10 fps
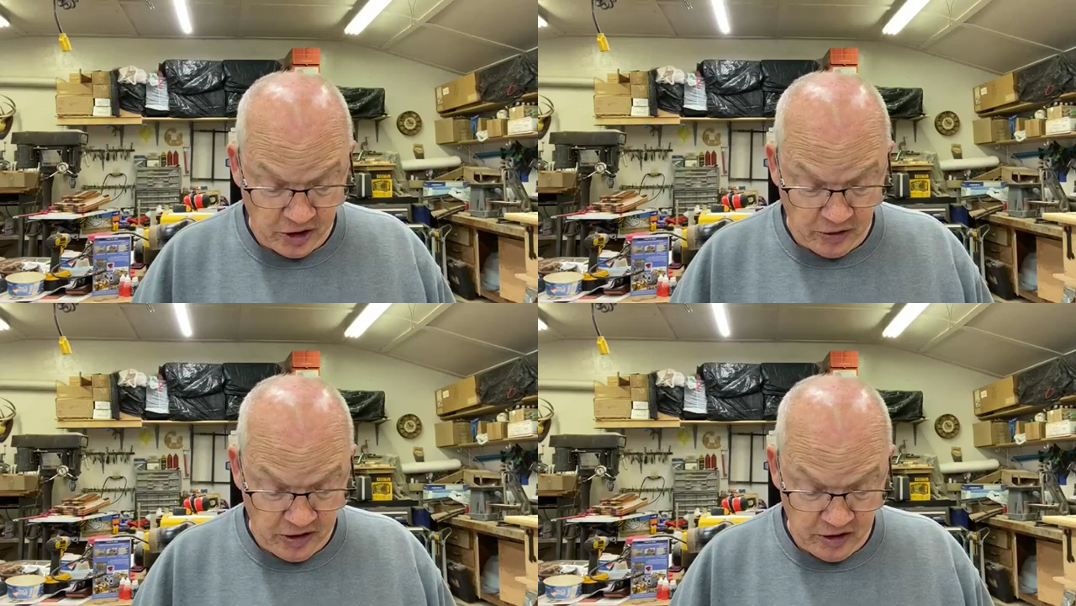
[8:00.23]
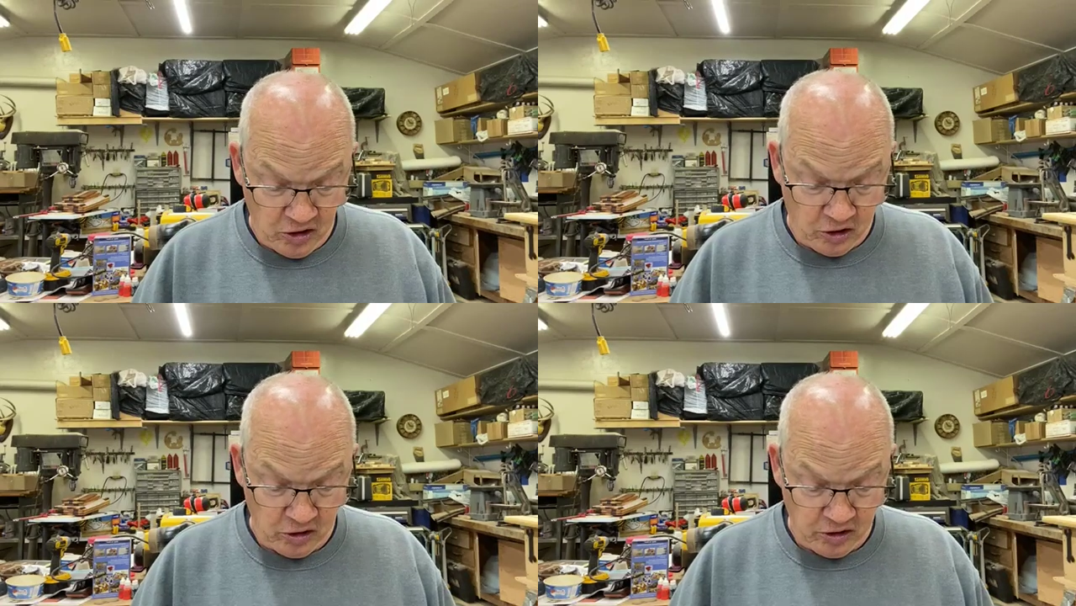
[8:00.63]
they carried
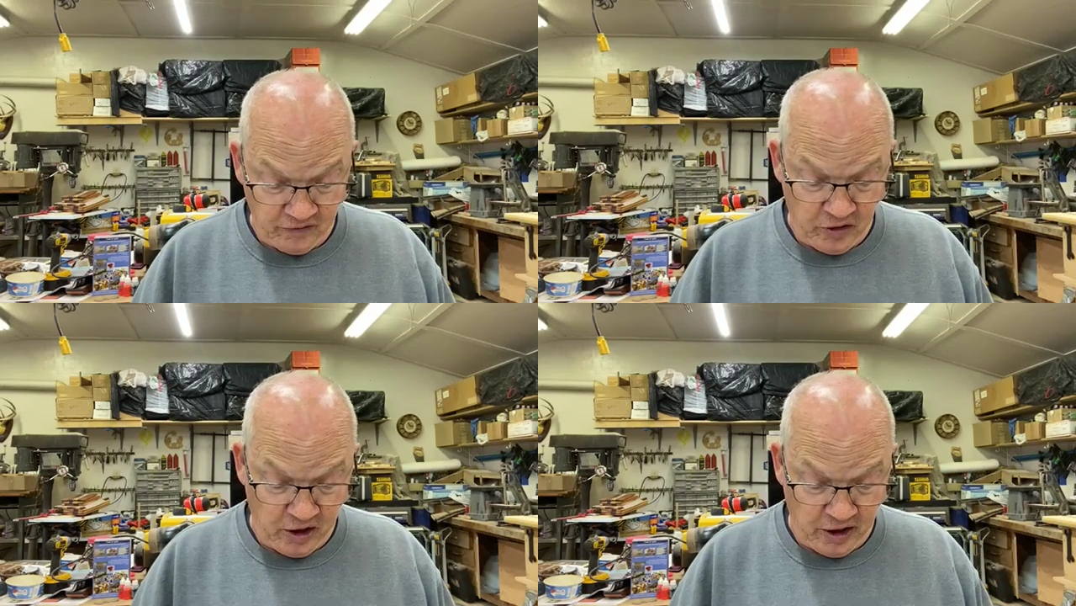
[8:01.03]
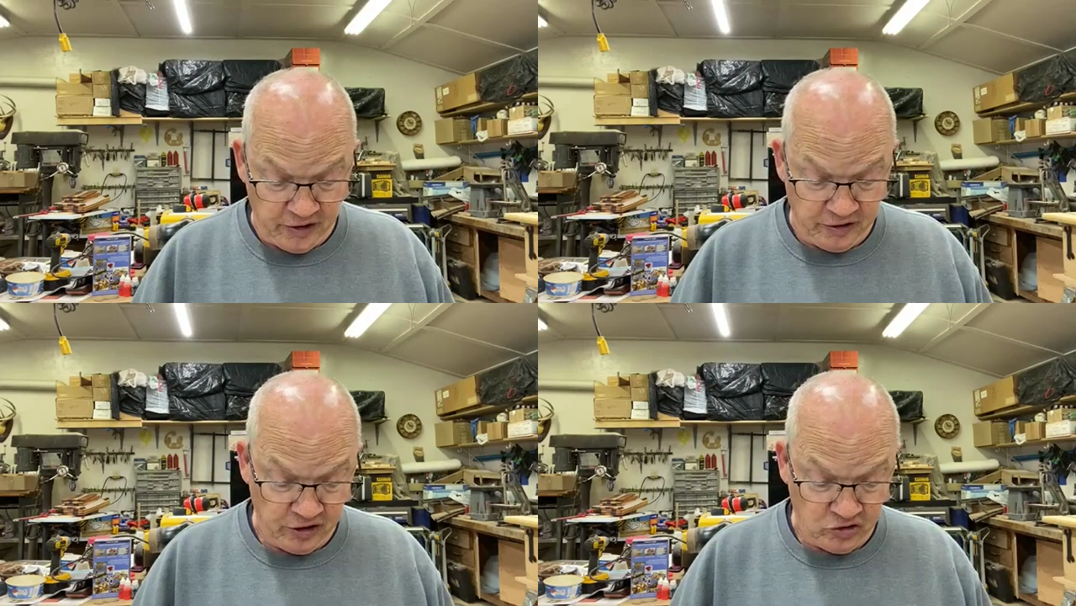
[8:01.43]
the ark of
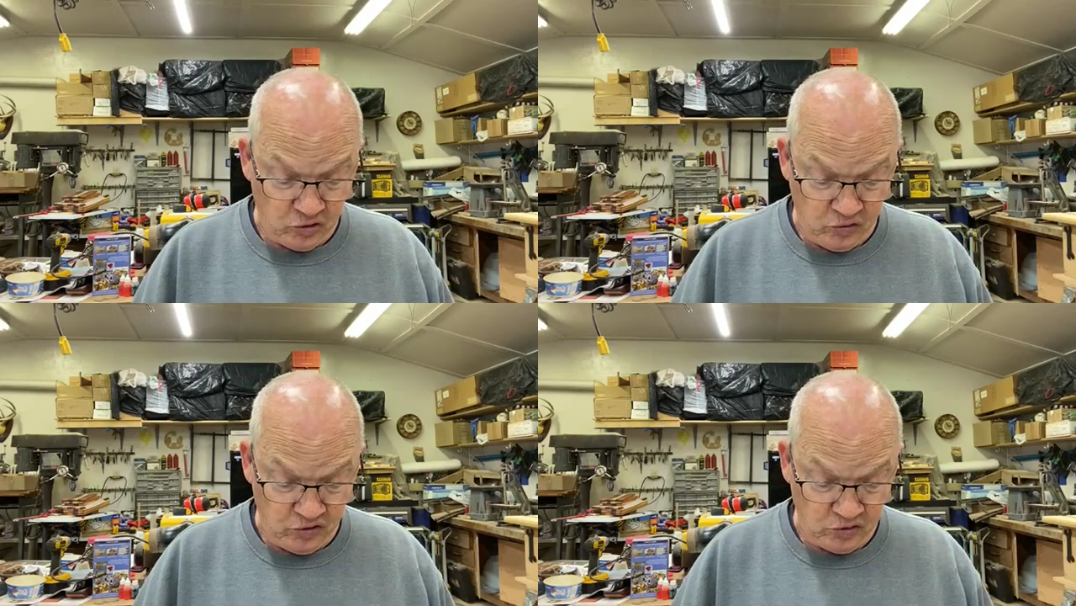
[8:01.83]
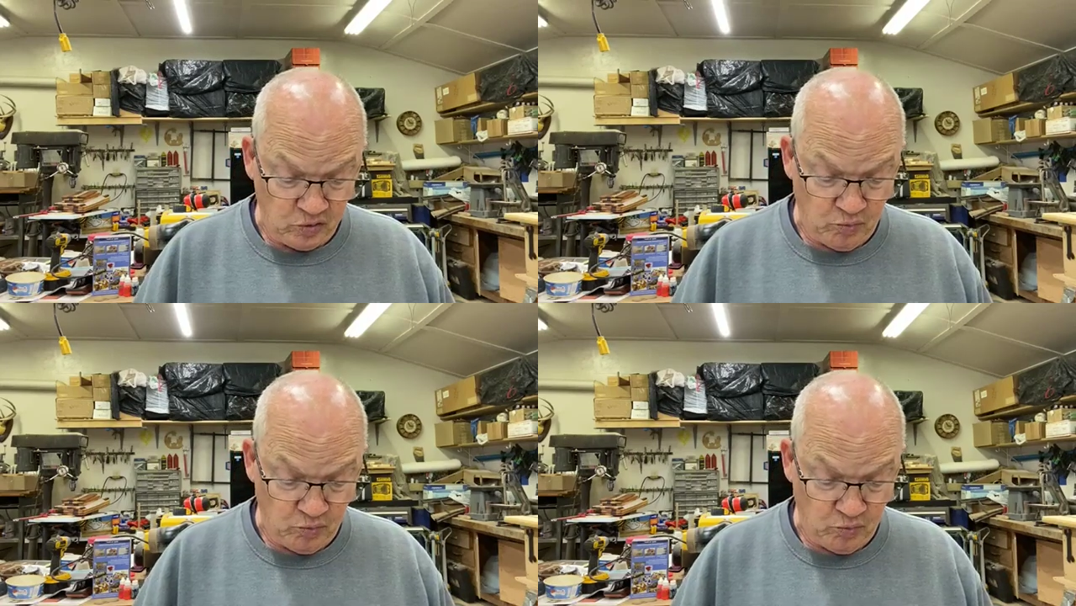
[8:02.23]
God on their shoulders